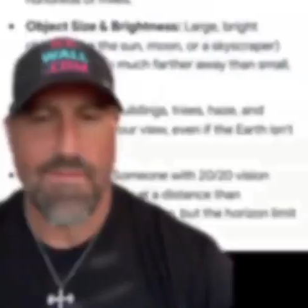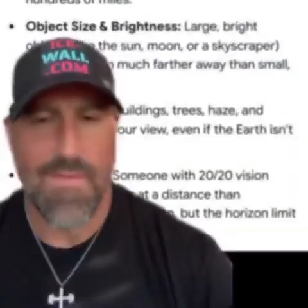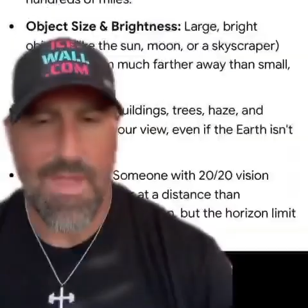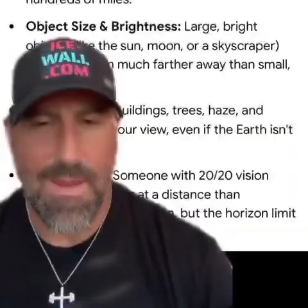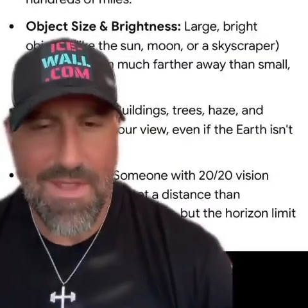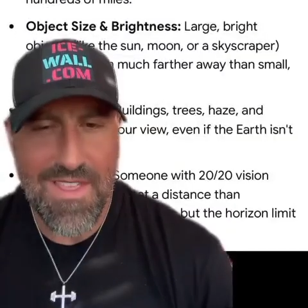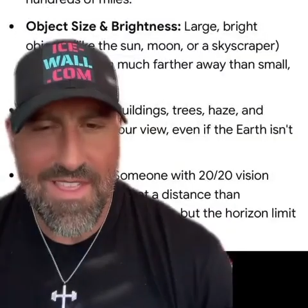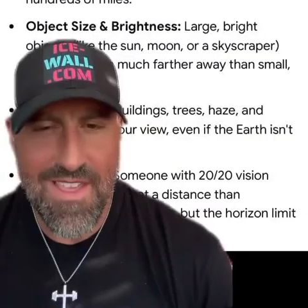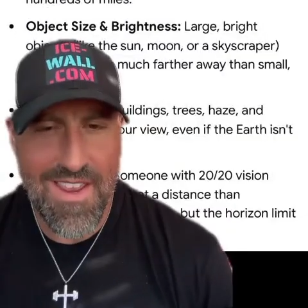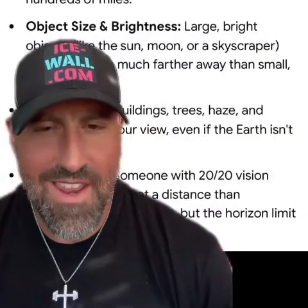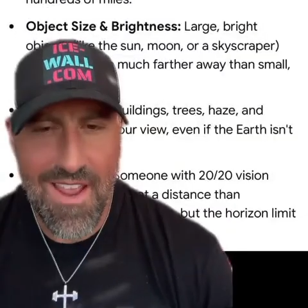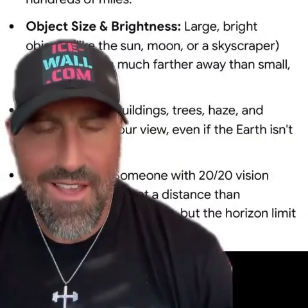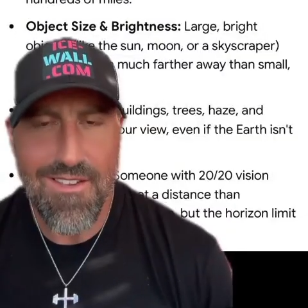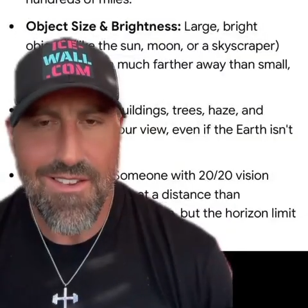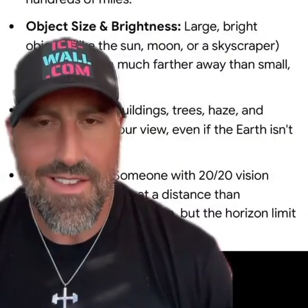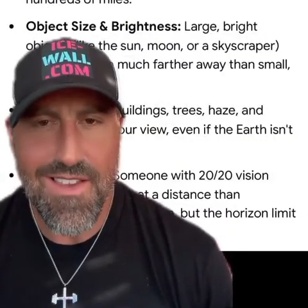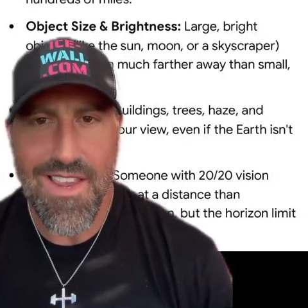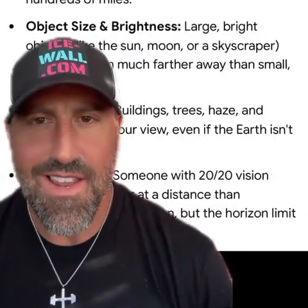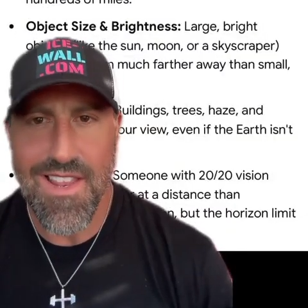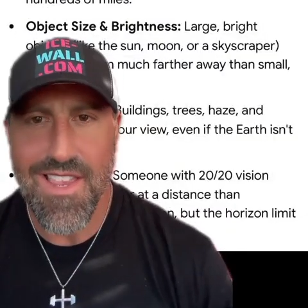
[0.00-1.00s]
I mean, they tell
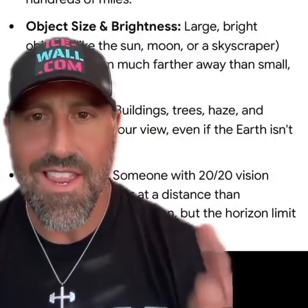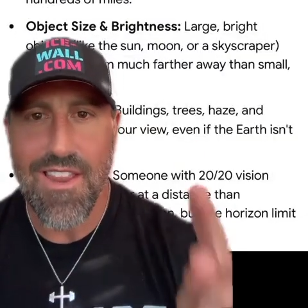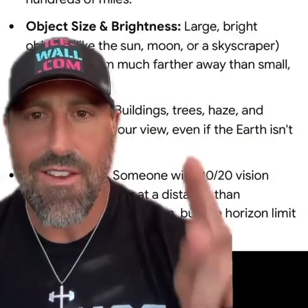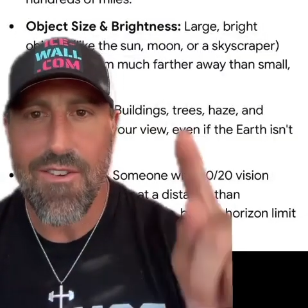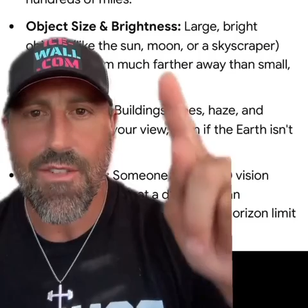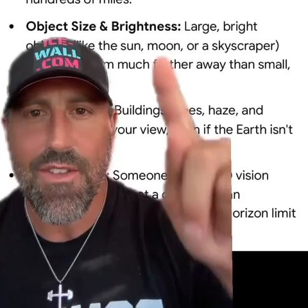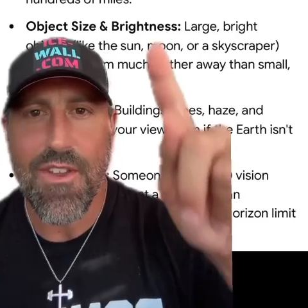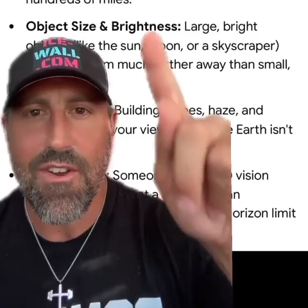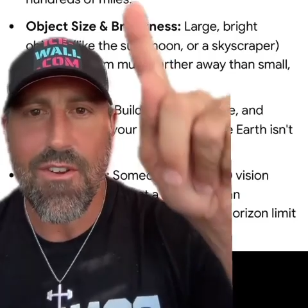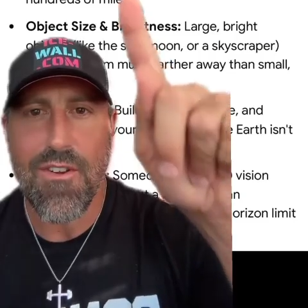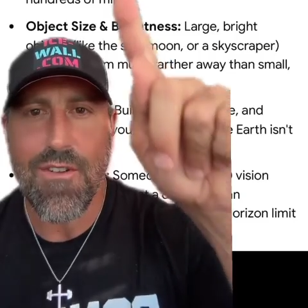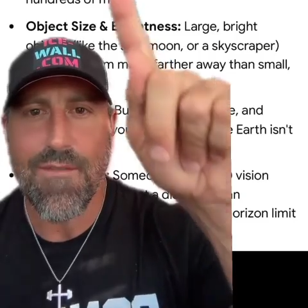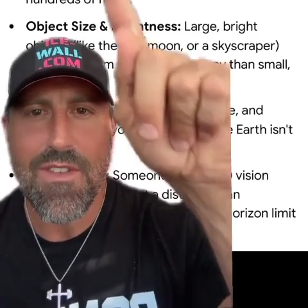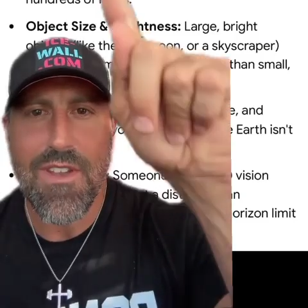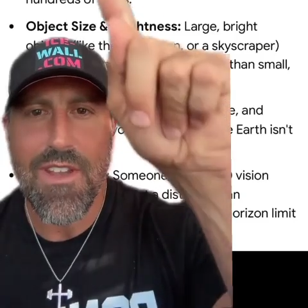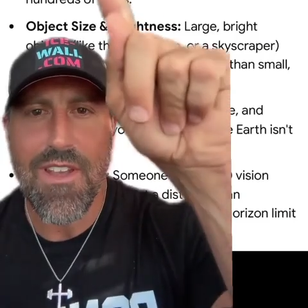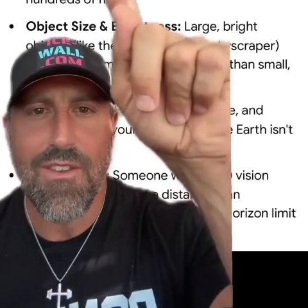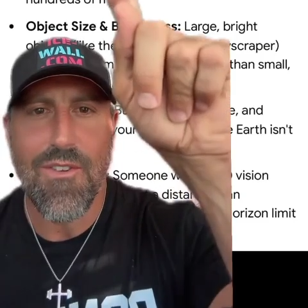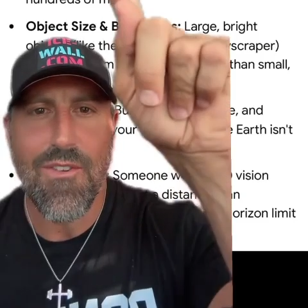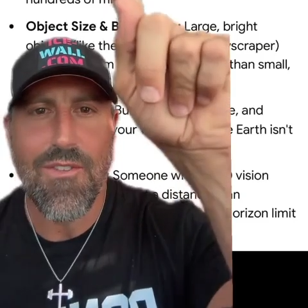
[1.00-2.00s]
us it's the Earth curve. You
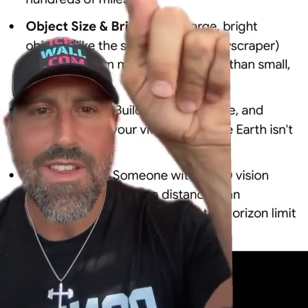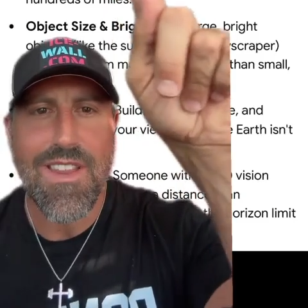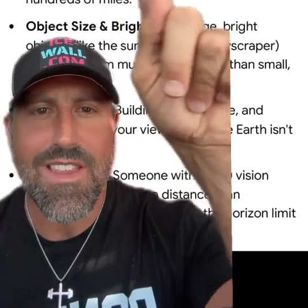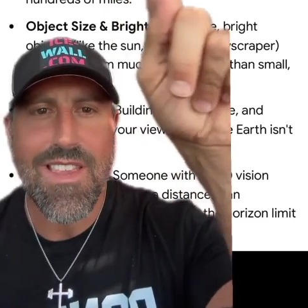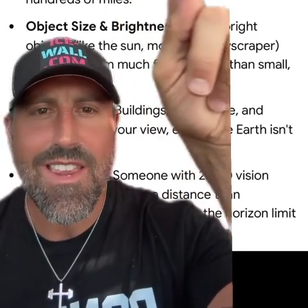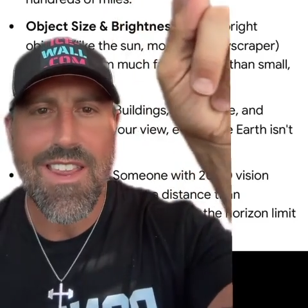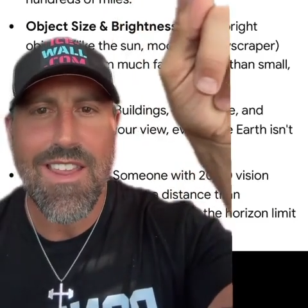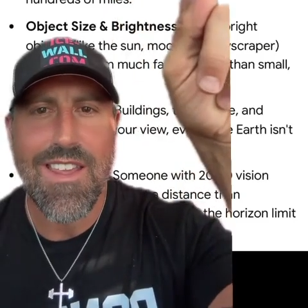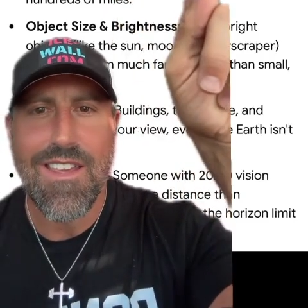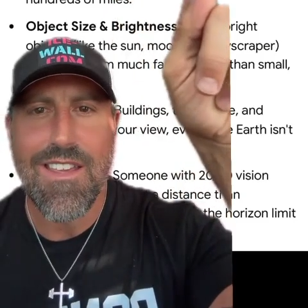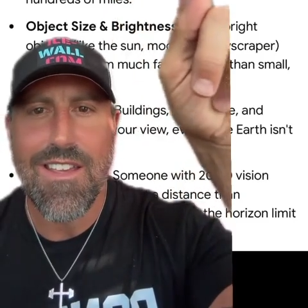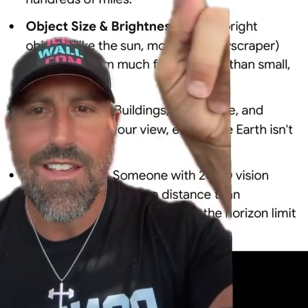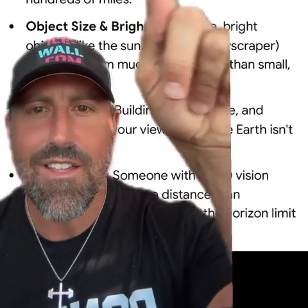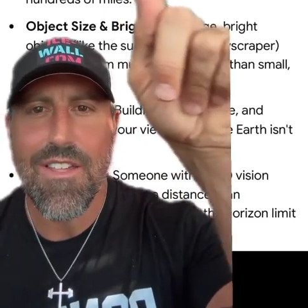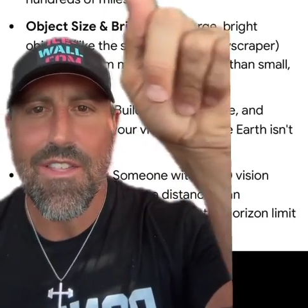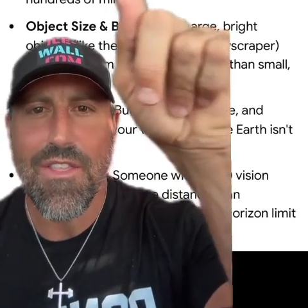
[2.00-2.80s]
can only see